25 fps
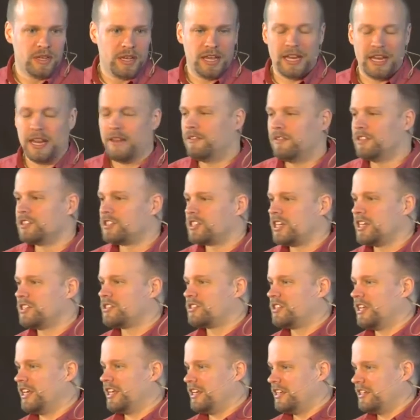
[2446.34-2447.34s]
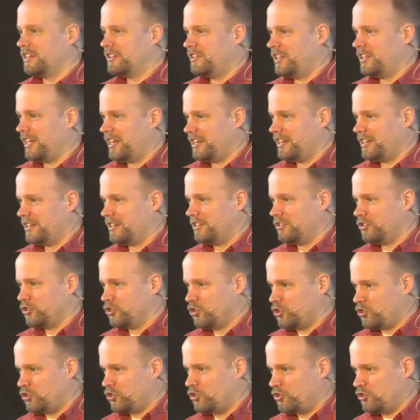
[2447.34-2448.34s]
It even says that
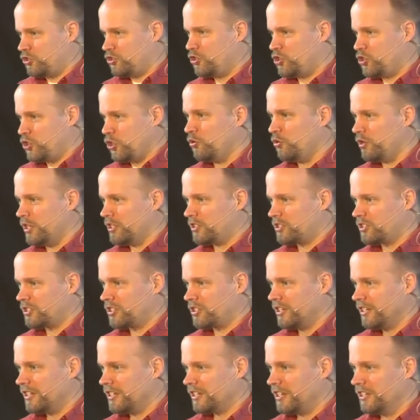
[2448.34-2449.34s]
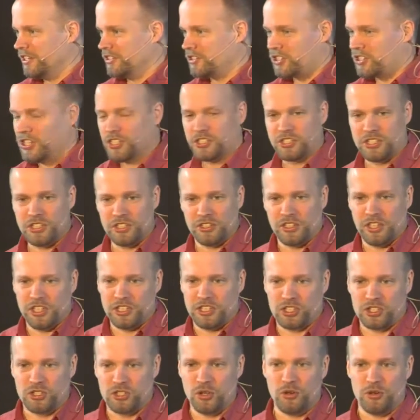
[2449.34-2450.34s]
Judas consistently
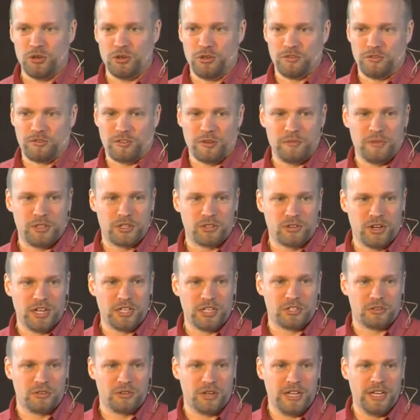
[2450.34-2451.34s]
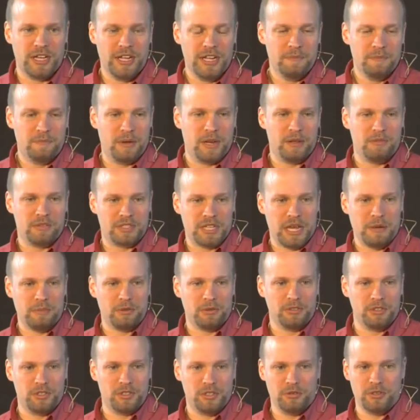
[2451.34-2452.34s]
stole from the treasury, but he was
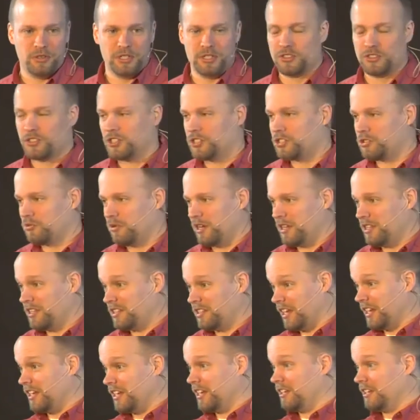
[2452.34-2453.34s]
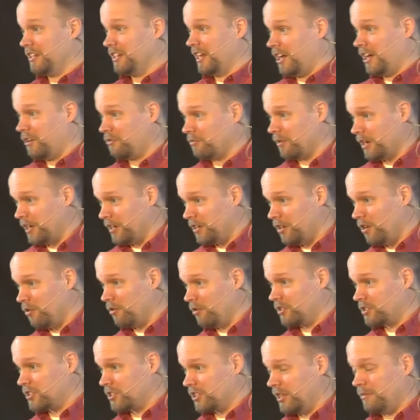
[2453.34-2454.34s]
able to do it in such a way that they didn't outright
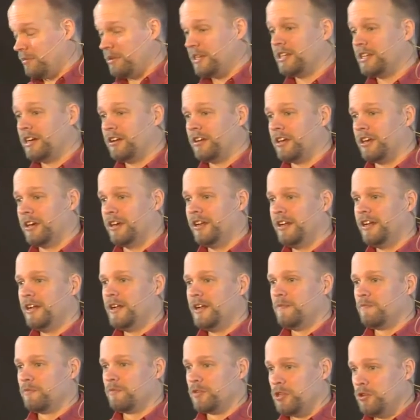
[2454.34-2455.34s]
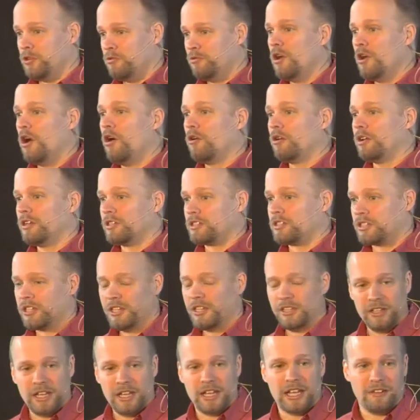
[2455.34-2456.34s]
notice. And let me tell you, you notice,
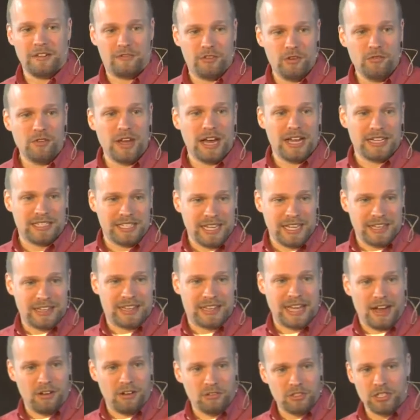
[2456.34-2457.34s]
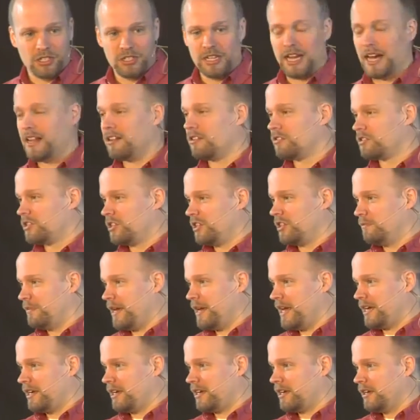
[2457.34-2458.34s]
like if you got $10,000 in the
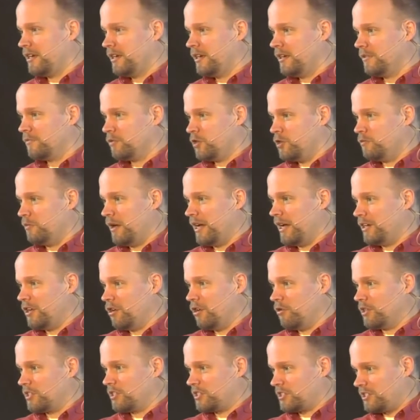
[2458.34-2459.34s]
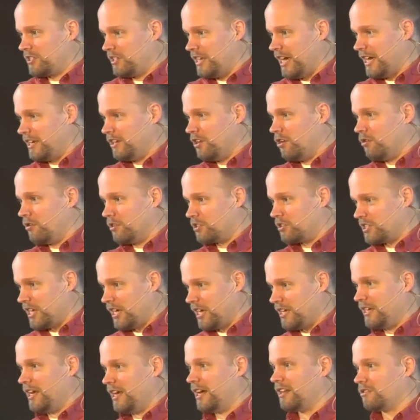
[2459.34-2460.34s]
bank, you might not notice
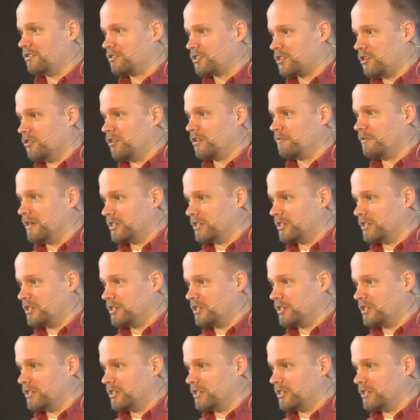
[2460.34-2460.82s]
$10 going